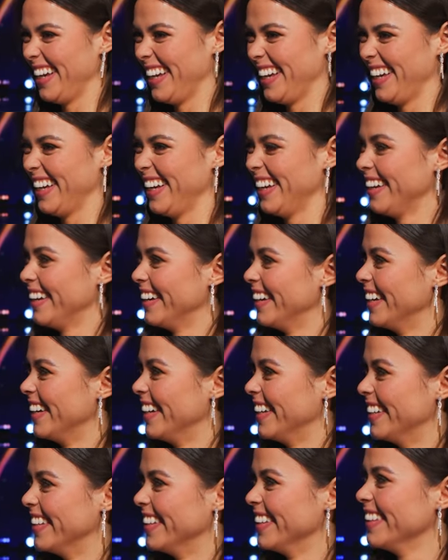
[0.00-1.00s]

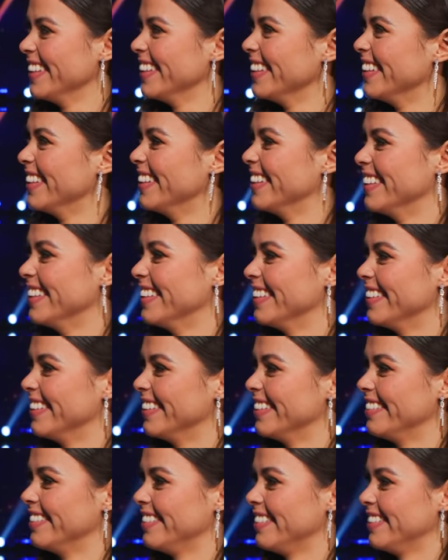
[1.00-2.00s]

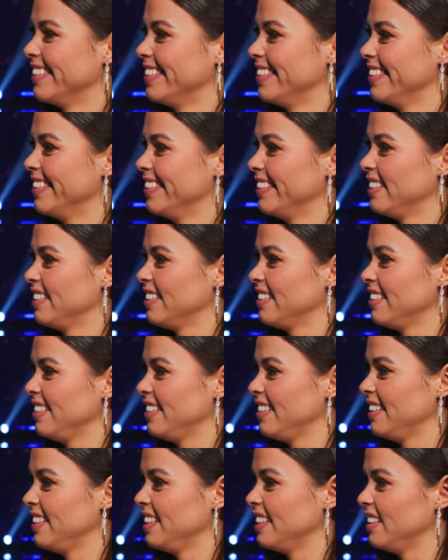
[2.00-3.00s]

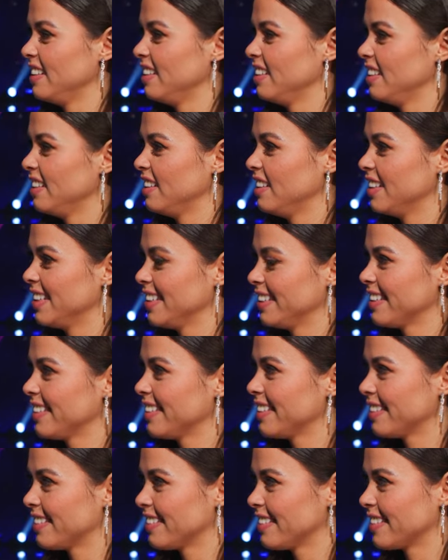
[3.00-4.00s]

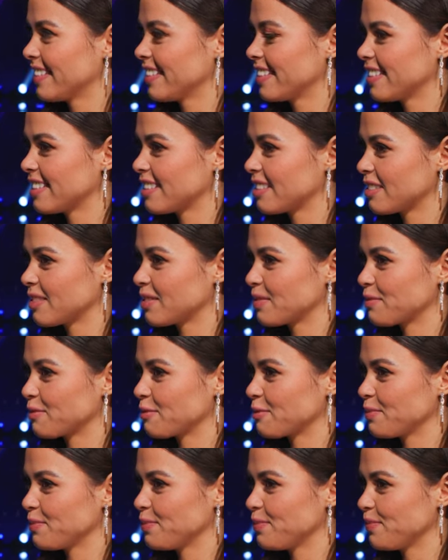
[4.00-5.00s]

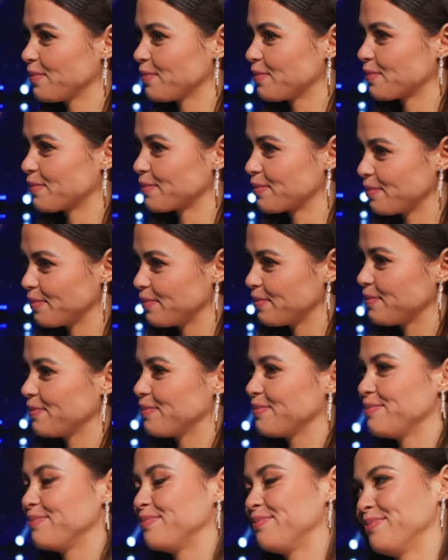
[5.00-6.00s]

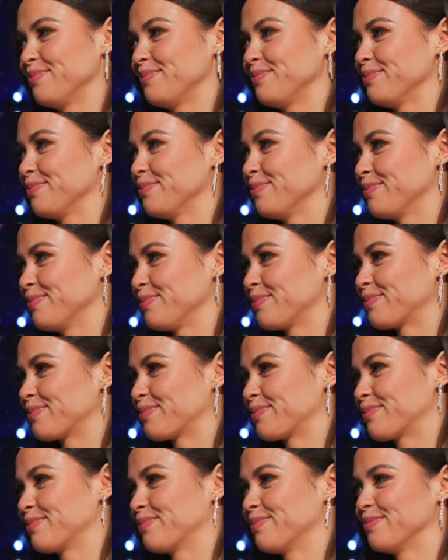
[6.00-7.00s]

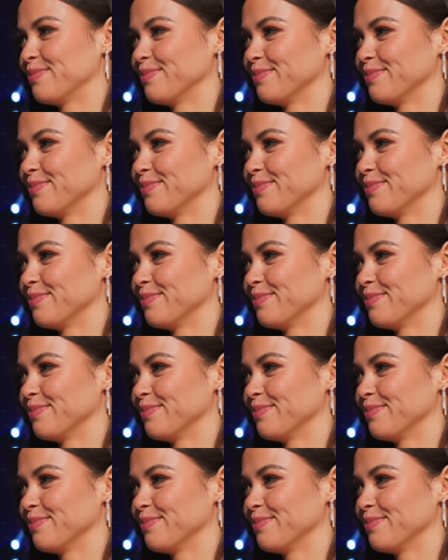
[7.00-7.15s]
No words are spoken by the person on screen.